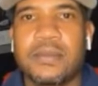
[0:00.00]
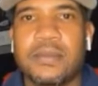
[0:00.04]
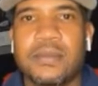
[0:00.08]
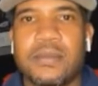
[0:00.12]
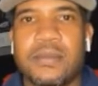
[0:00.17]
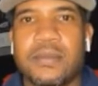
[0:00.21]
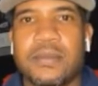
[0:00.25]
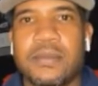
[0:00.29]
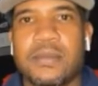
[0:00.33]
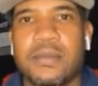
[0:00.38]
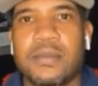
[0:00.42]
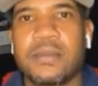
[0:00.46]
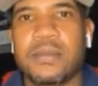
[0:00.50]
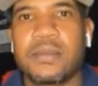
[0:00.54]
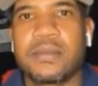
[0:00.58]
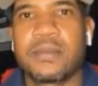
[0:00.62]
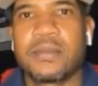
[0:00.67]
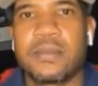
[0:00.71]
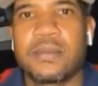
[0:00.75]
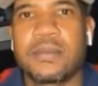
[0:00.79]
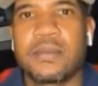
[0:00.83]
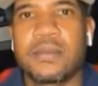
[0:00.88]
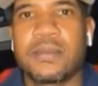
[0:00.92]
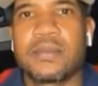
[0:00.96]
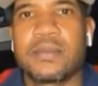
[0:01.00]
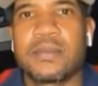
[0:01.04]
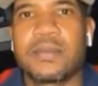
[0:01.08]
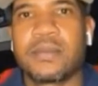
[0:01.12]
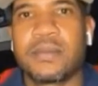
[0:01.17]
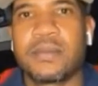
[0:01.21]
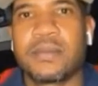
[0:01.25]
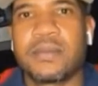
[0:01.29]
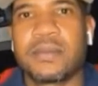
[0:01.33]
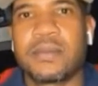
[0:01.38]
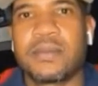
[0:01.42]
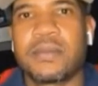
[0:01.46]

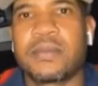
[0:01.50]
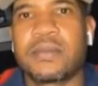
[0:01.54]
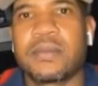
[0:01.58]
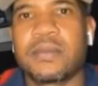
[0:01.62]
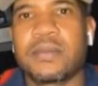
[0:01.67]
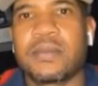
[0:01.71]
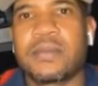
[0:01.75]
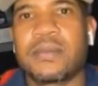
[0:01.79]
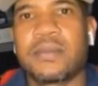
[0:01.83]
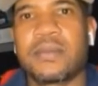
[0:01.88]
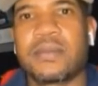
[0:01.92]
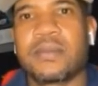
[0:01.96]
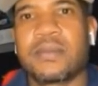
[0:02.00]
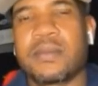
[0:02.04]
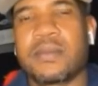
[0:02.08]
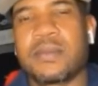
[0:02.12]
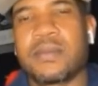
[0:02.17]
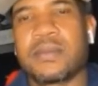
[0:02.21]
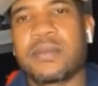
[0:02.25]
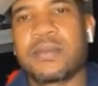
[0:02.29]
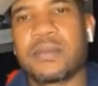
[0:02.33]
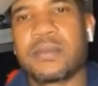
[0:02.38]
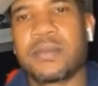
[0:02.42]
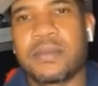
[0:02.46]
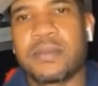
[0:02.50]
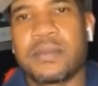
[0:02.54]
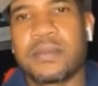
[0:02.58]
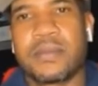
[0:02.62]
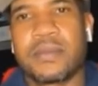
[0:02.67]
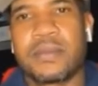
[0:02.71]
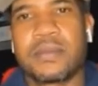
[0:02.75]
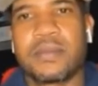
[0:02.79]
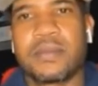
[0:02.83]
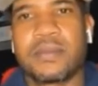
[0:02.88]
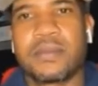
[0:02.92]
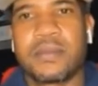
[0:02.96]

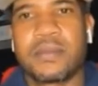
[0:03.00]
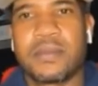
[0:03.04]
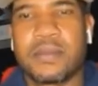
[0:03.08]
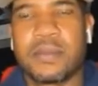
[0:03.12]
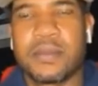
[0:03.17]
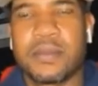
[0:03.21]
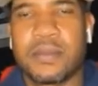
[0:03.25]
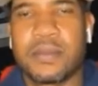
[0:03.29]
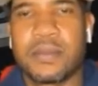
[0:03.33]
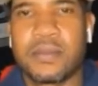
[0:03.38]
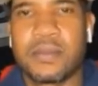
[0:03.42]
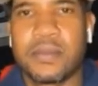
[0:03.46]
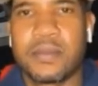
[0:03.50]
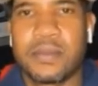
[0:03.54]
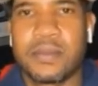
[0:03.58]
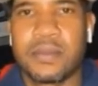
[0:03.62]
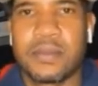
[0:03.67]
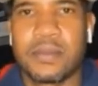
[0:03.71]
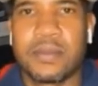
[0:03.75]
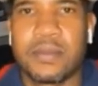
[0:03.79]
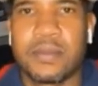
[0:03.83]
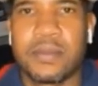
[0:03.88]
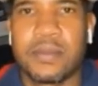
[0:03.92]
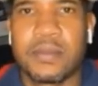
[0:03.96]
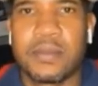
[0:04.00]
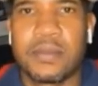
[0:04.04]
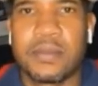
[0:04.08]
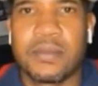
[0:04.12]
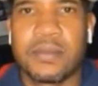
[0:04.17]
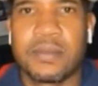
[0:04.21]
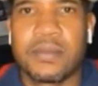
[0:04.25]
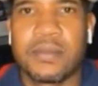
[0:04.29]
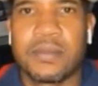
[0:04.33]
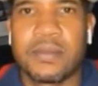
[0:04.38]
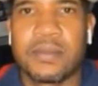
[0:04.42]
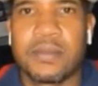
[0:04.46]

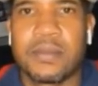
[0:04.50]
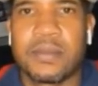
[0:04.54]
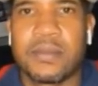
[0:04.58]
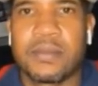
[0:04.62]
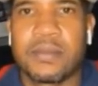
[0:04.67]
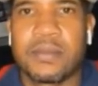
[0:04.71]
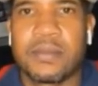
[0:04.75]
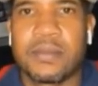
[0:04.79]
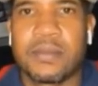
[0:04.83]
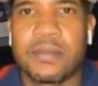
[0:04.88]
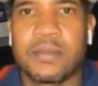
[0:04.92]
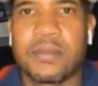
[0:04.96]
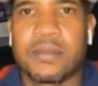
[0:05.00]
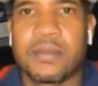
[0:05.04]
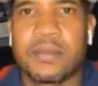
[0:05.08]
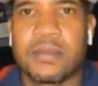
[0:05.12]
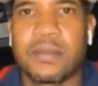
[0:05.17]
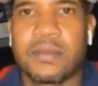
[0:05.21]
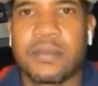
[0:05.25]
[no speech]